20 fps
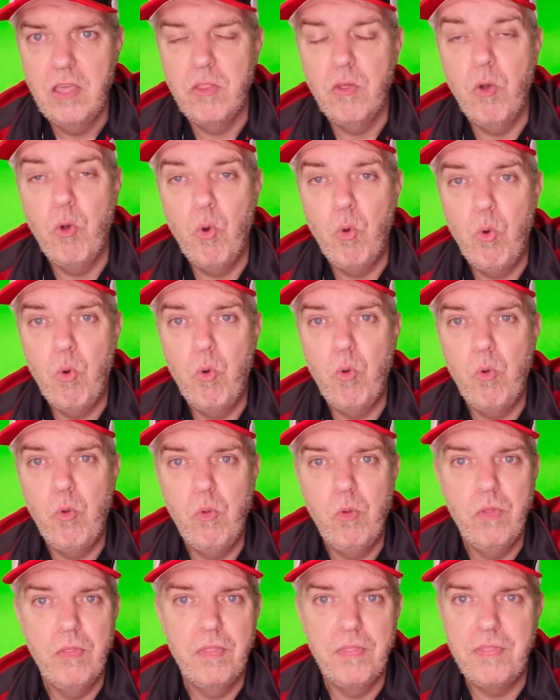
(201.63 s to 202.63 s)
the
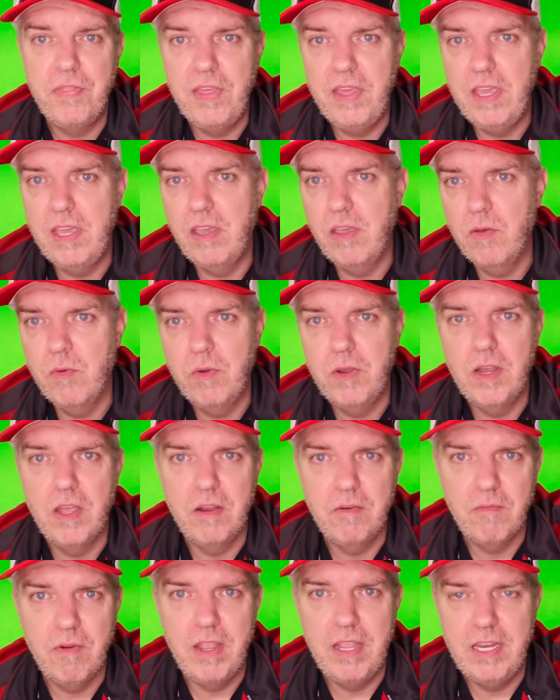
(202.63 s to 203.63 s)
whole thing going
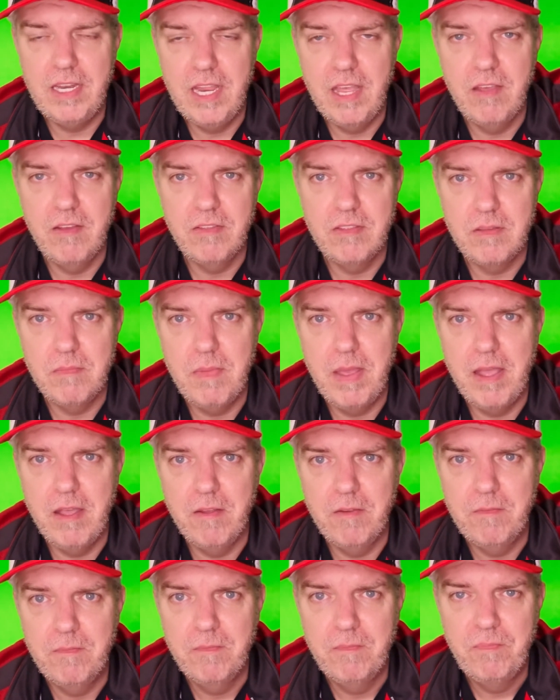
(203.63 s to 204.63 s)
on right now is
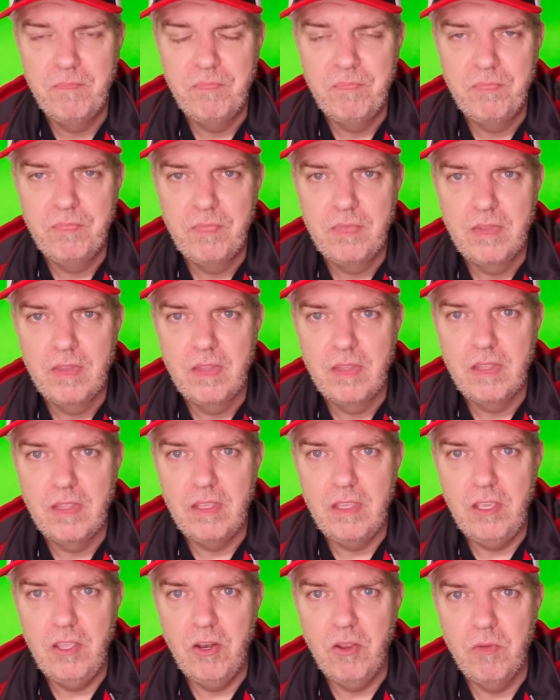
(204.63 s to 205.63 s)
about
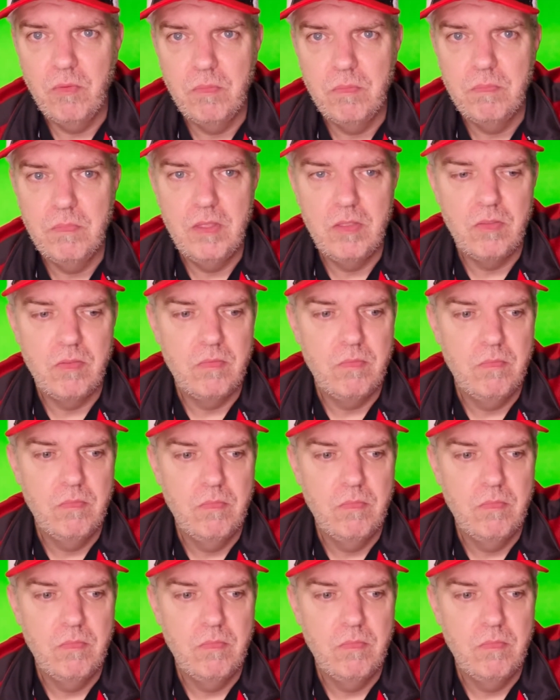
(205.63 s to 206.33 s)
you know, this